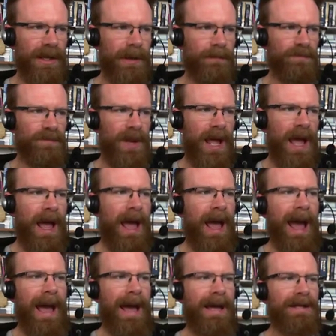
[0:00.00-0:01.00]
And
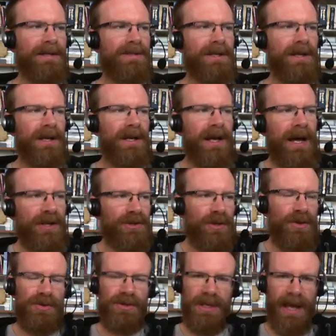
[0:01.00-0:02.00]
Hattusa had
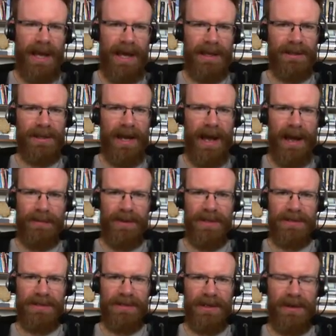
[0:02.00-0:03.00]
copies of
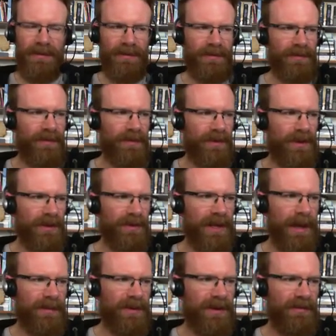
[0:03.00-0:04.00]
the Epic of
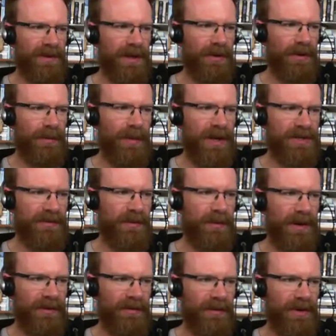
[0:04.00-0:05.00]
Gilgamesh of the Middle version.
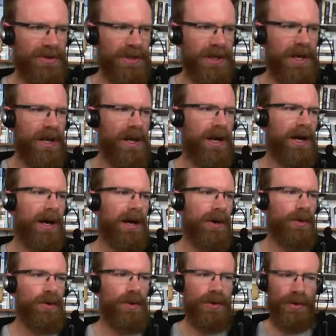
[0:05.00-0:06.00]
Uh, Ugarit
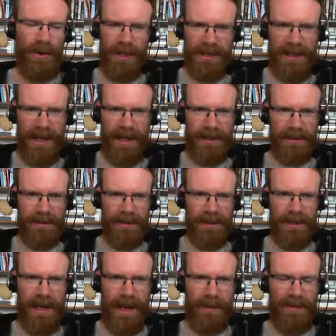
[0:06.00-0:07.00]
had copies of the
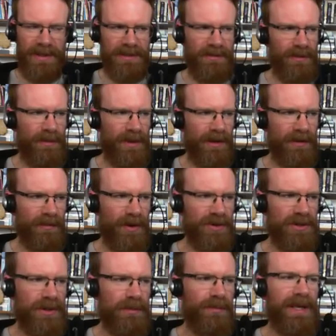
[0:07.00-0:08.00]
Middle version.
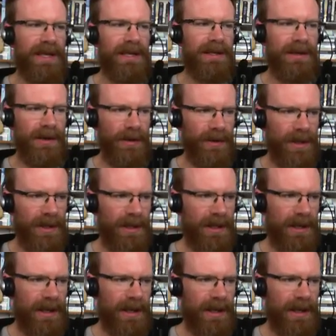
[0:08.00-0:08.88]
Megiddo. Um,